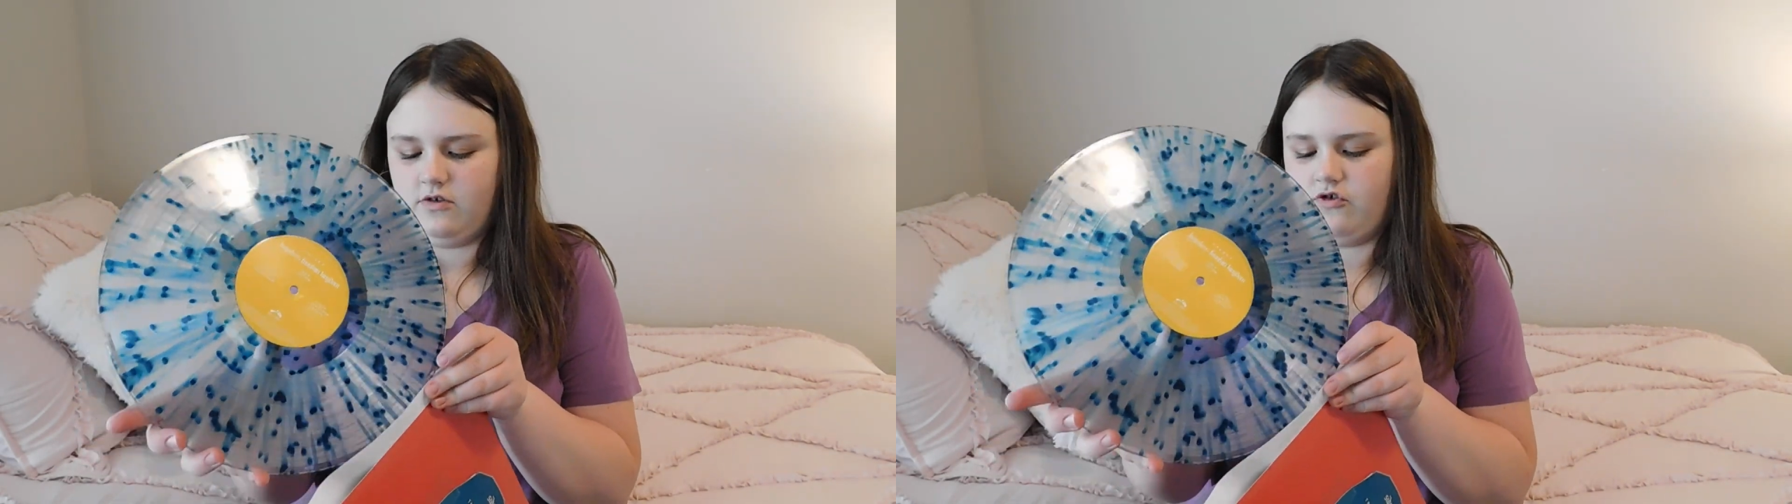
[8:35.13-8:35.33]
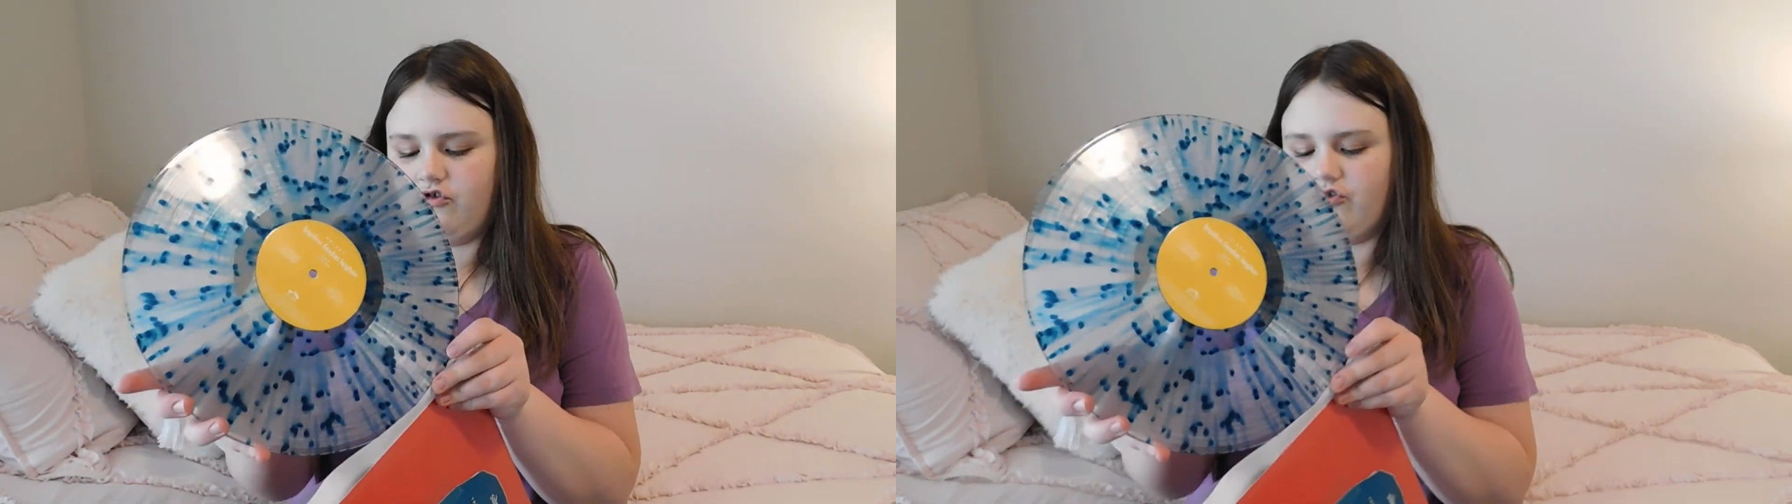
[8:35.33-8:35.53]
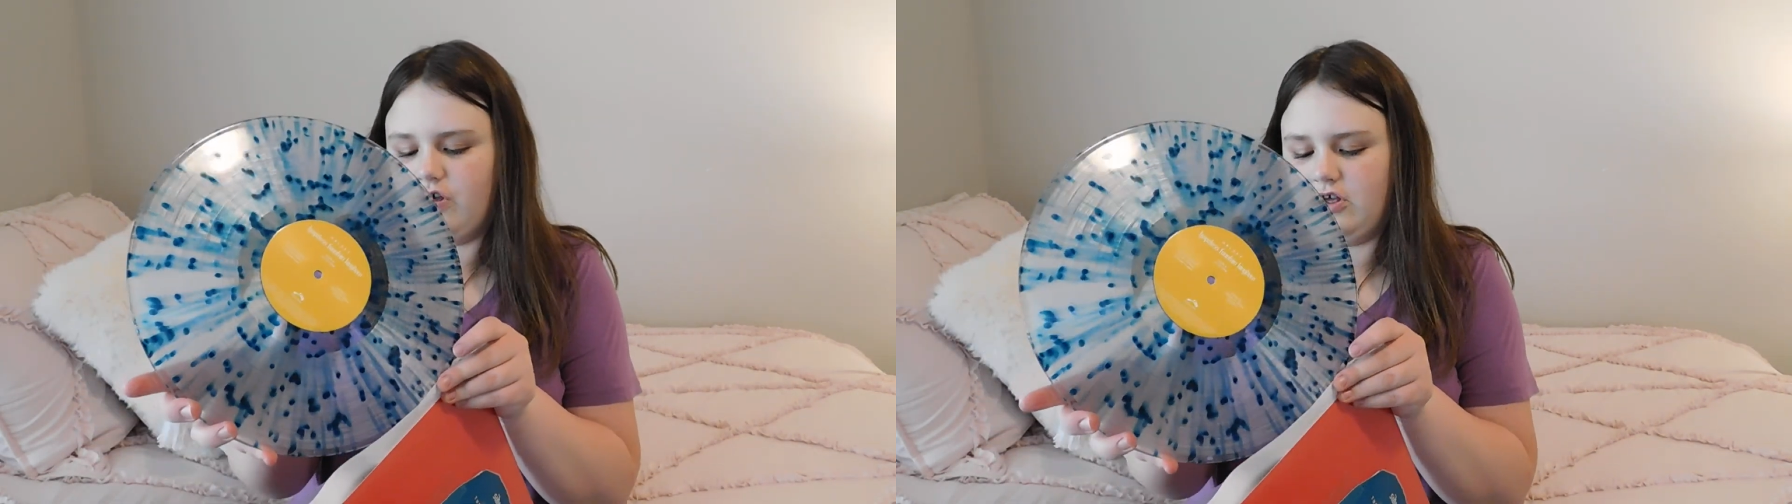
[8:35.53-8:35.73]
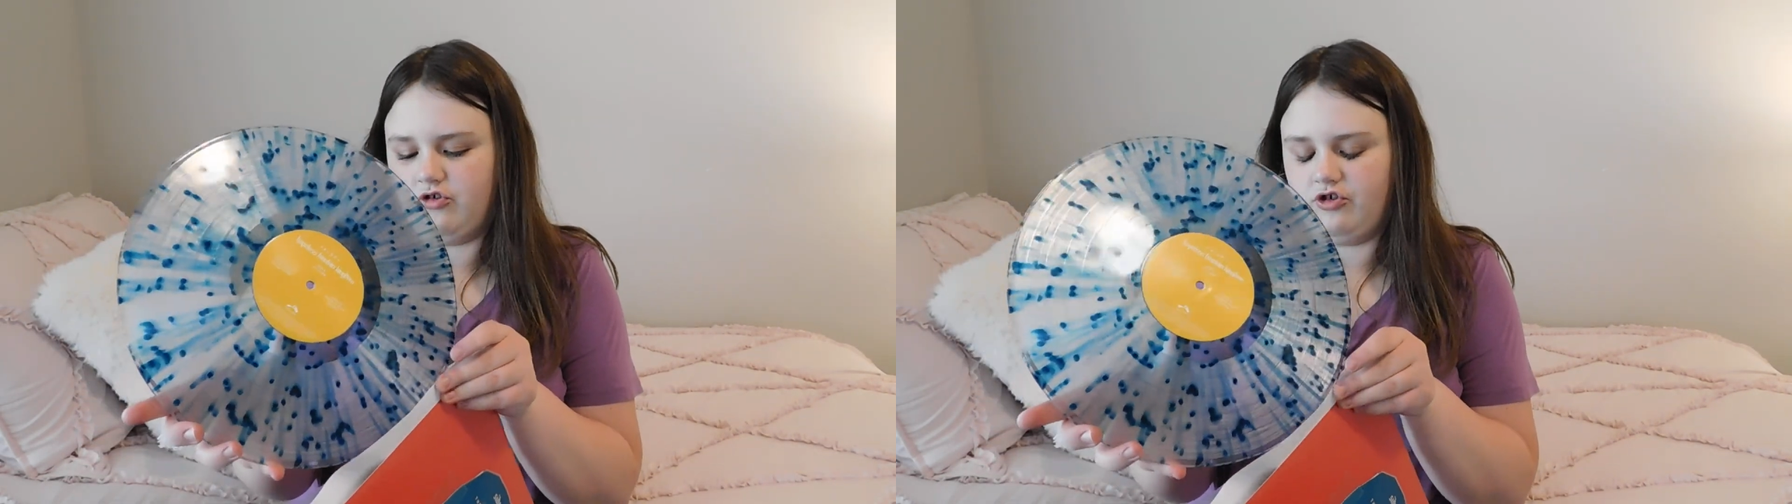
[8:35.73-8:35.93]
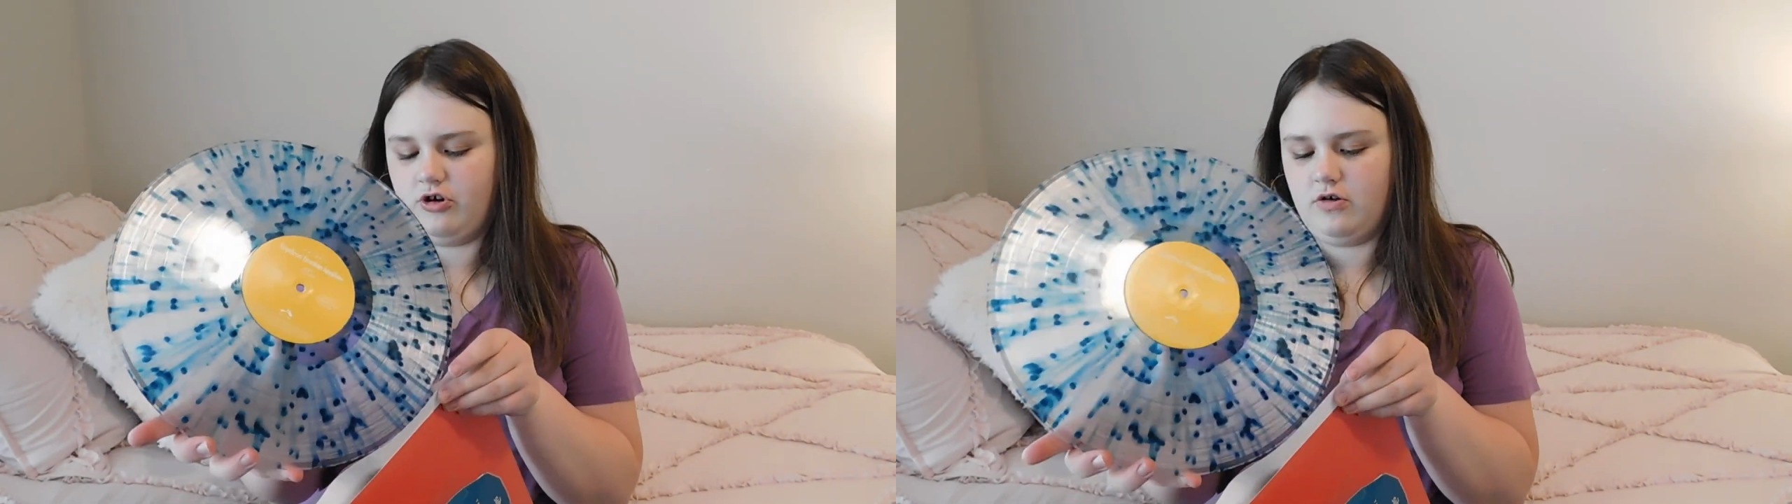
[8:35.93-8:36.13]

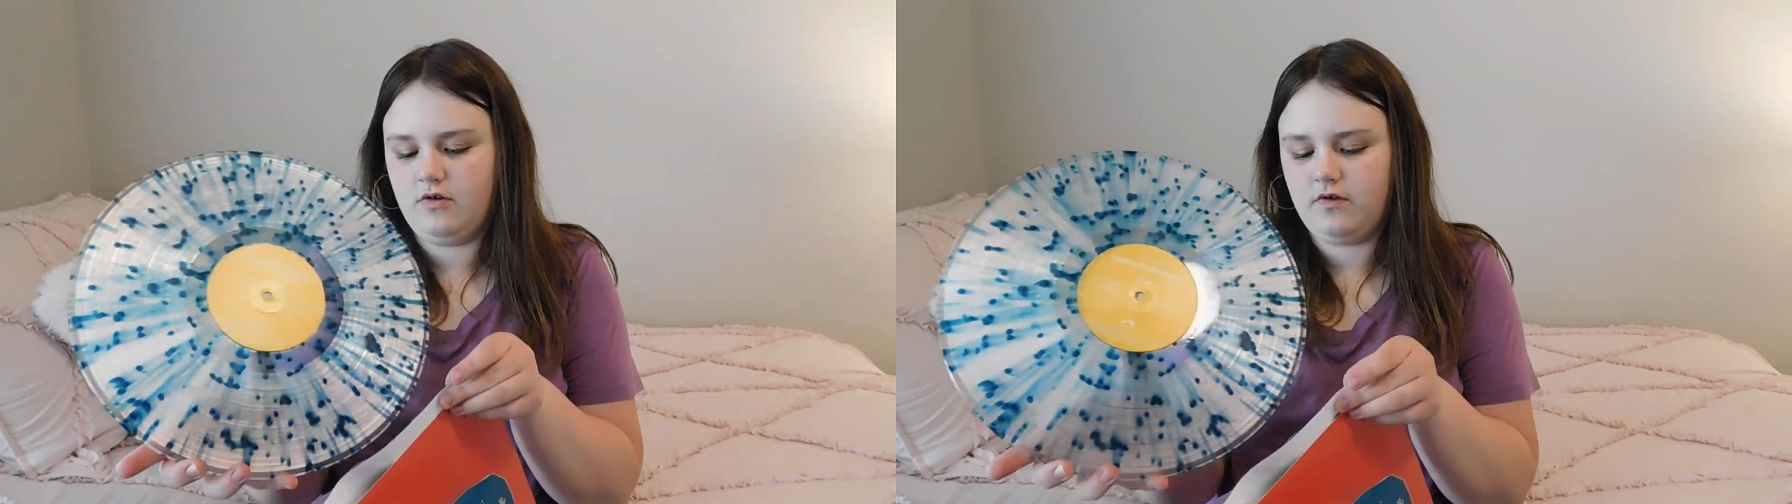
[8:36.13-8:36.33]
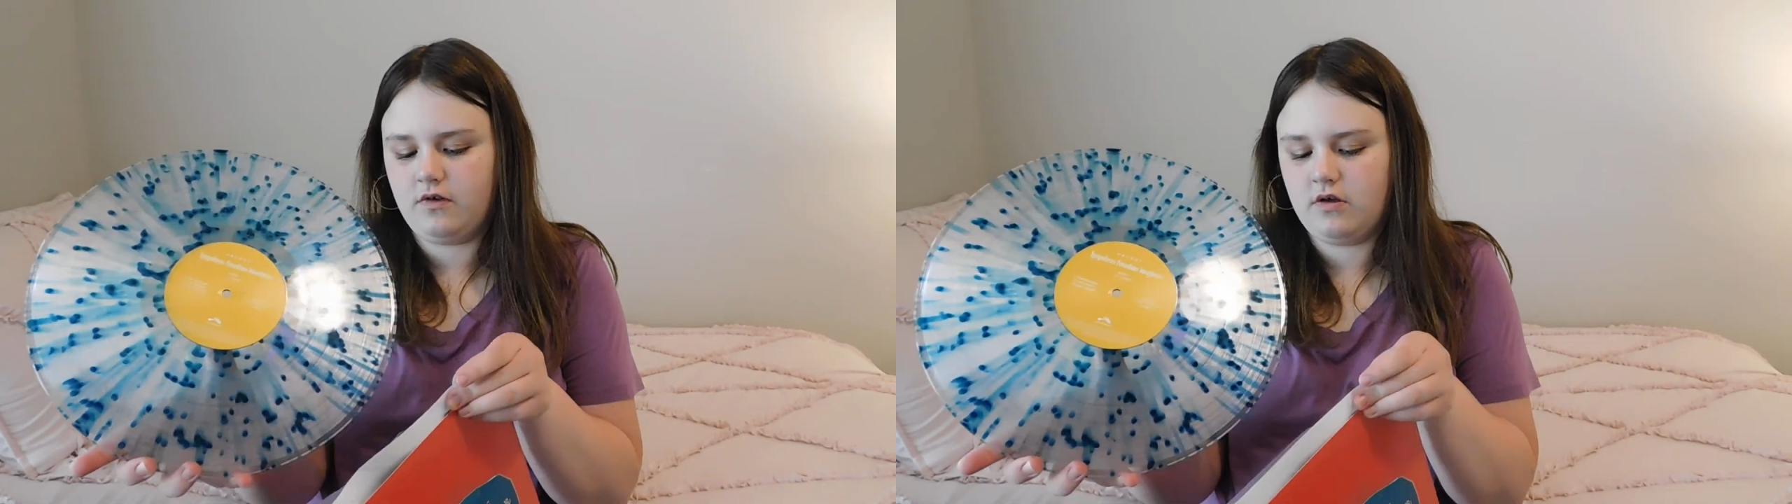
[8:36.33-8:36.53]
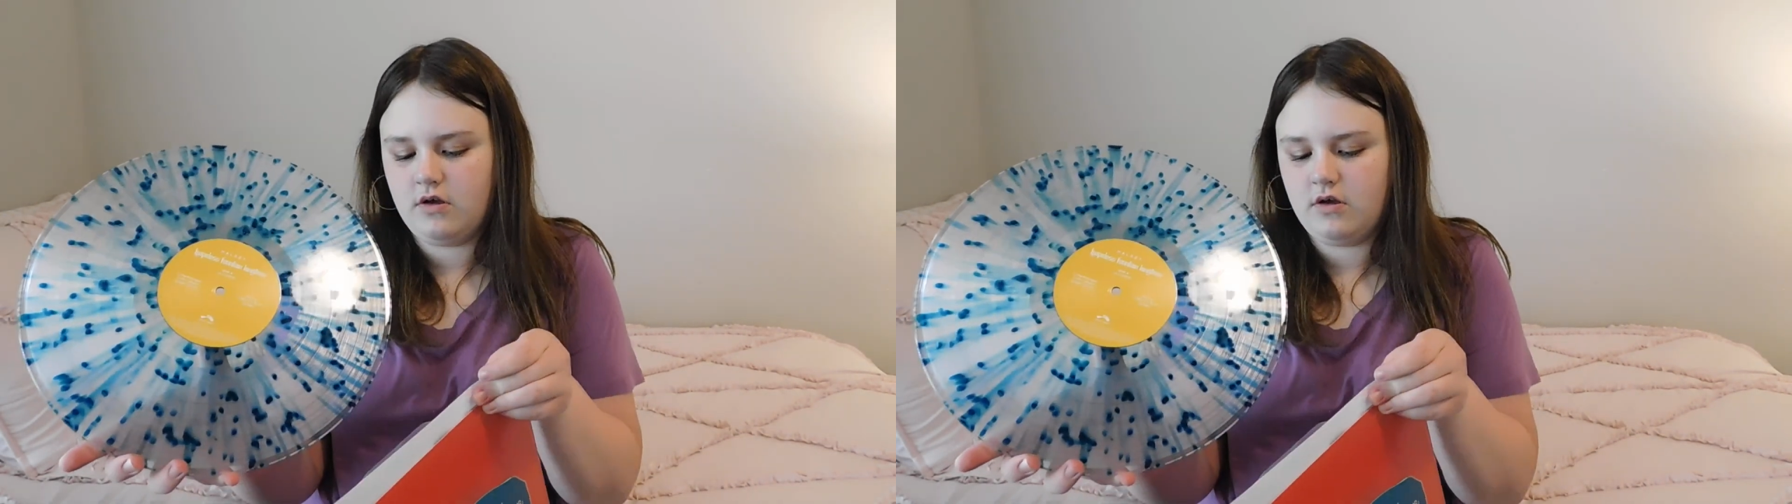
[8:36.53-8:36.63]
Strangers.